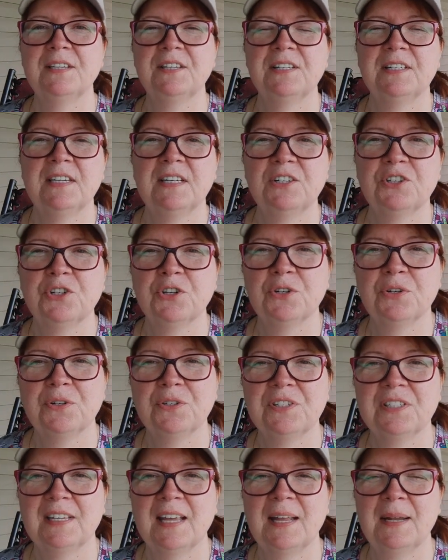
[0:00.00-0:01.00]
Stitcher
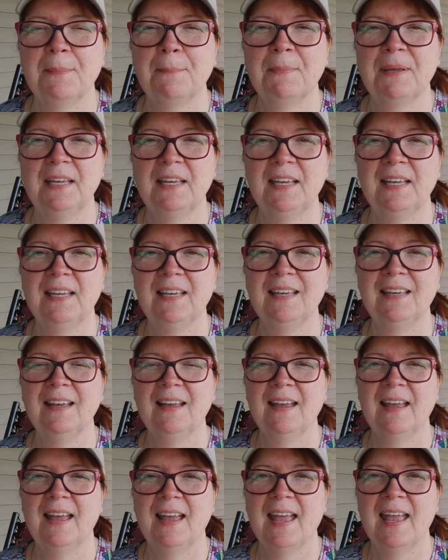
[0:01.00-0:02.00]
sent me
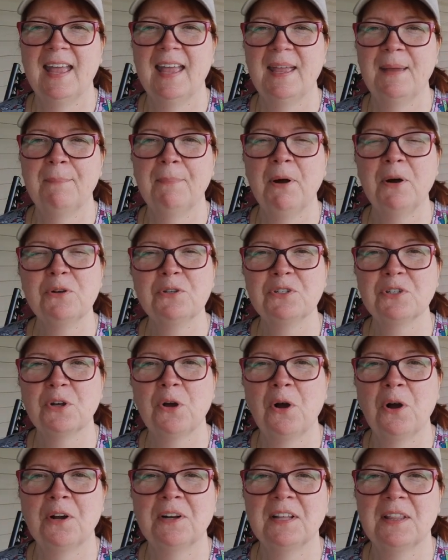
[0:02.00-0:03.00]
a
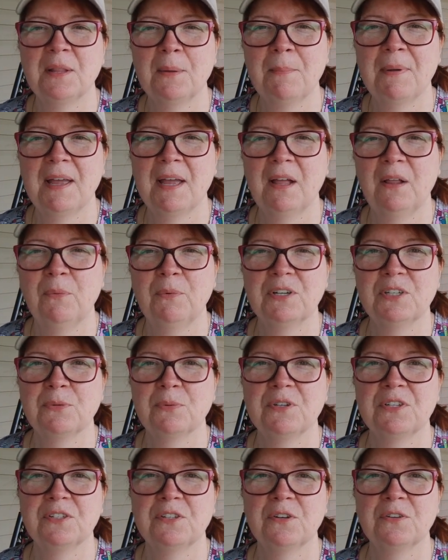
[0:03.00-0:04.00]
postcard in the mail, which
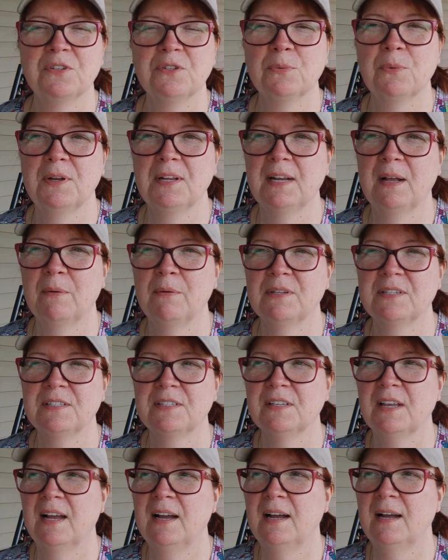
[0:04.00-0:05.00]
was so sweet.
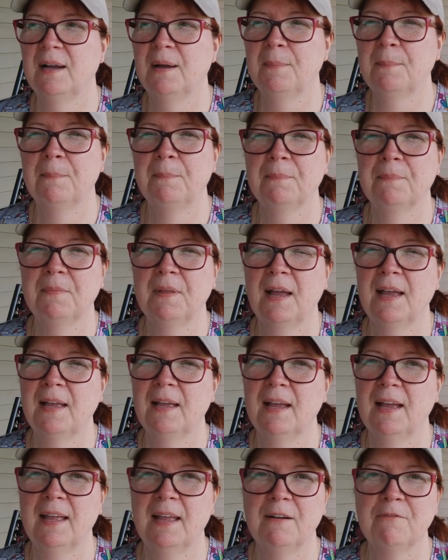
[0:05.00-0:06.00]
I
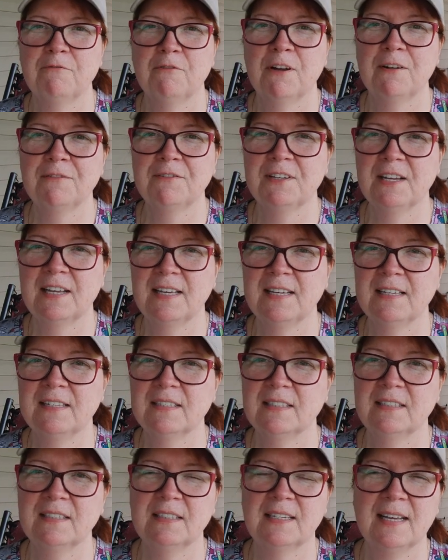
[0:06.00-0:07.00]
have rough days
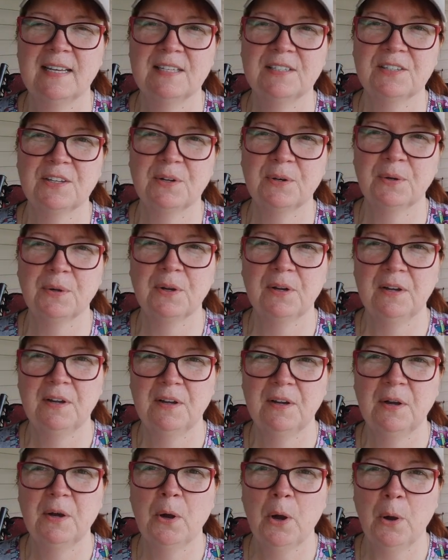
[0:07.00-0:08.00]
and days that are
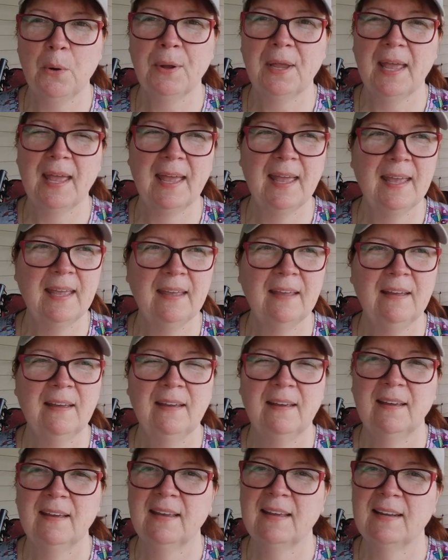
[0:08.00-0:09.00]
okay,
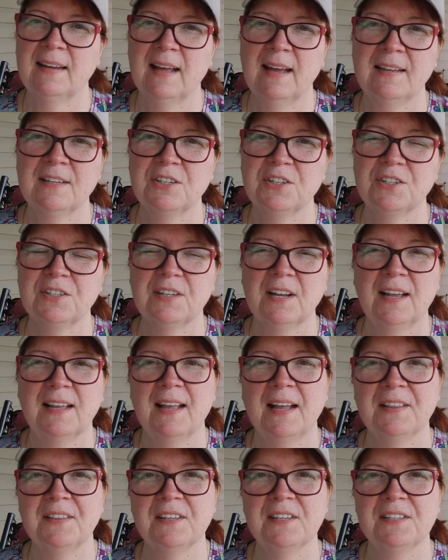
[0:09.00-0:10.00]
and I
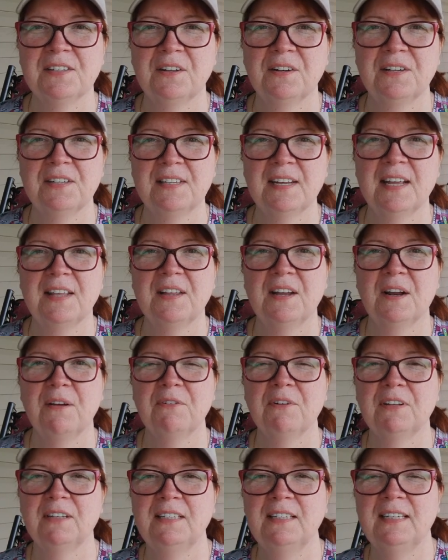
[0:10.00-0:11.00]
got this on a day that I
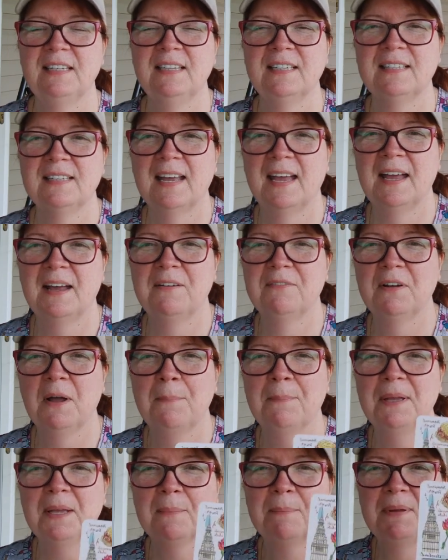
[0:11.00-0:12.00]
really needed to have a
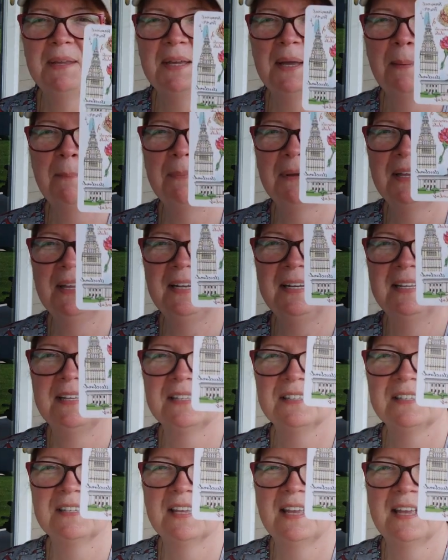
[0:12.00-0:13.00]
pick-me-up, and
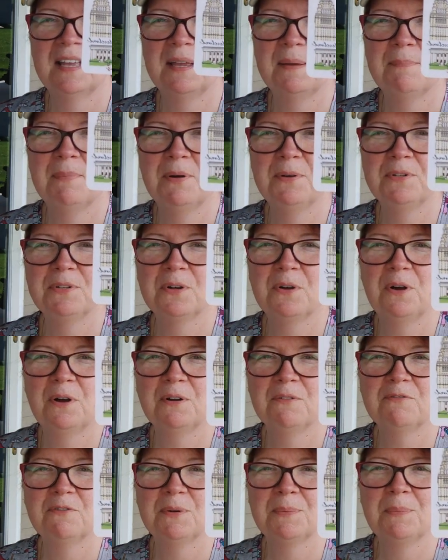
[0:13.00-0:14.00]
it's a
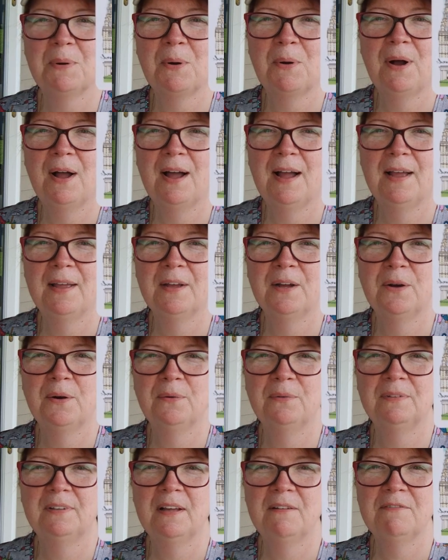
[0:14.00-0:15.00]
postcard from
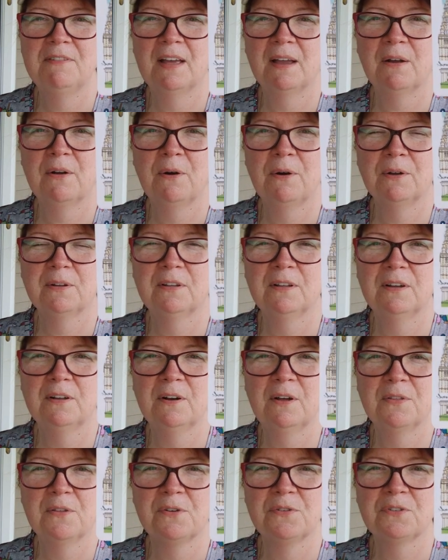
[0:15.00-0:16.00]
Ohio. Love that card. Look at
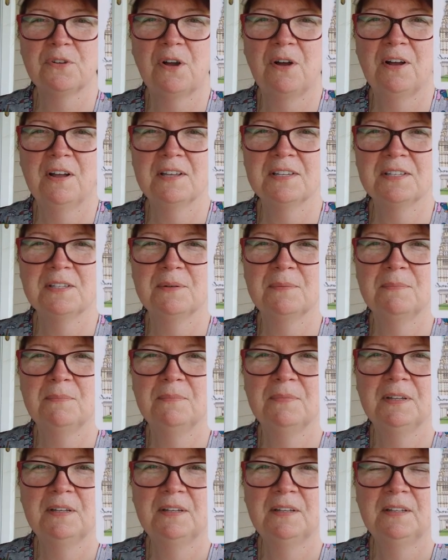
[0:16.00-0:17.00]
all those awesome
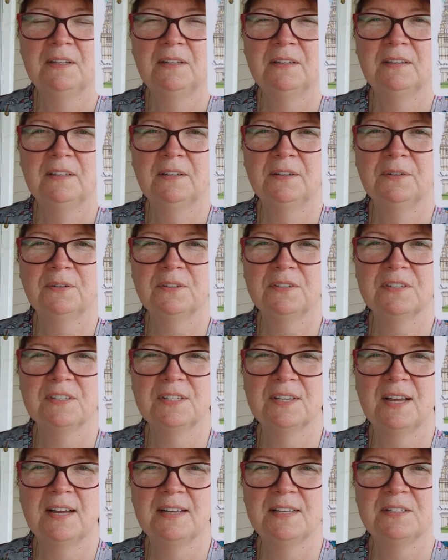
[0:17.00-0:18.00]
little
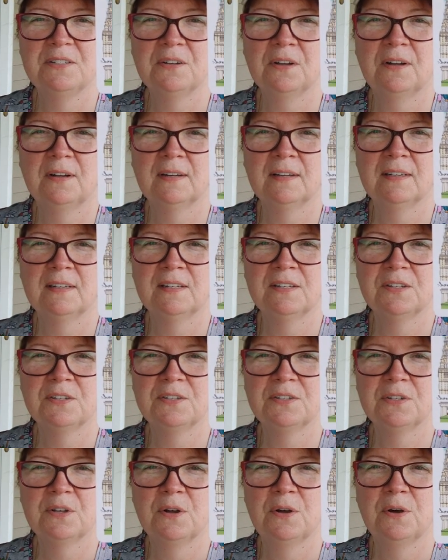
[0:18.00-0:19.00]
designs on it. It is
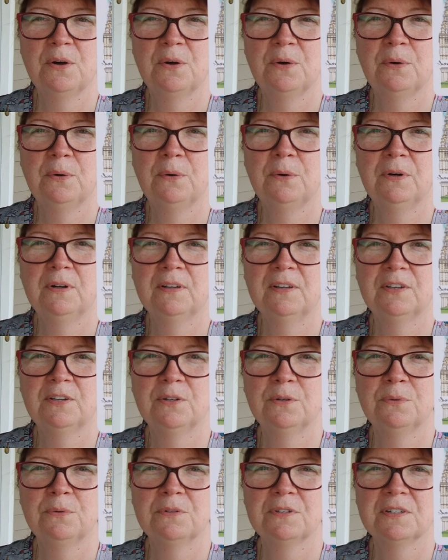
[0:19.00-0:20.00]
so
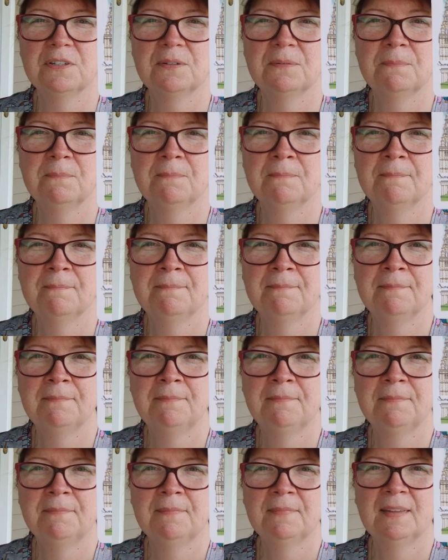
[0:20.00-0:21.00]
cute.
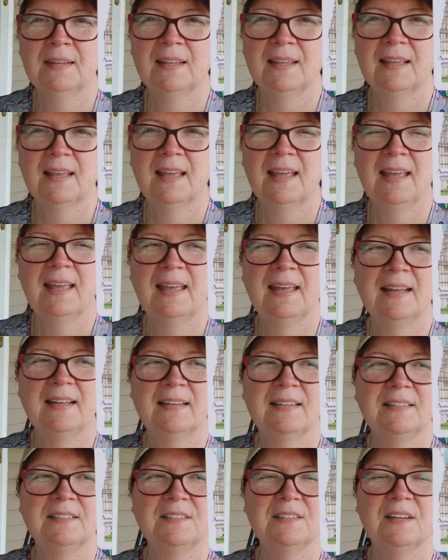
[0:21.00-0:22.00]

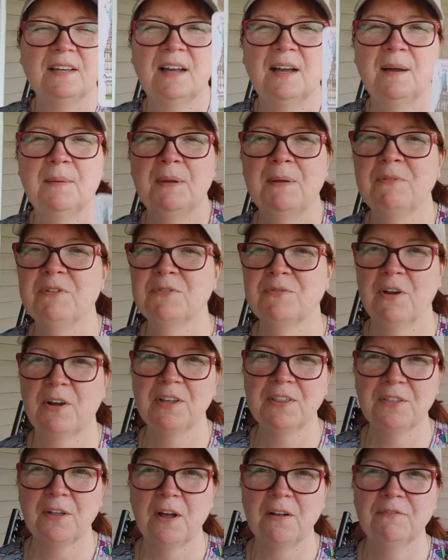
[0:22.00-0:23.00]
And it was very
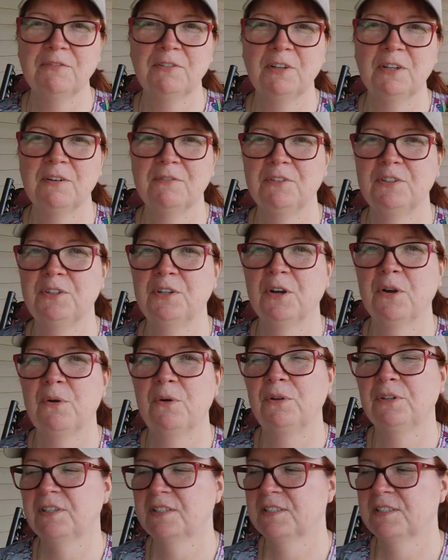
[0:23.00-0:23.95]
thoughtful of you, Nicole, to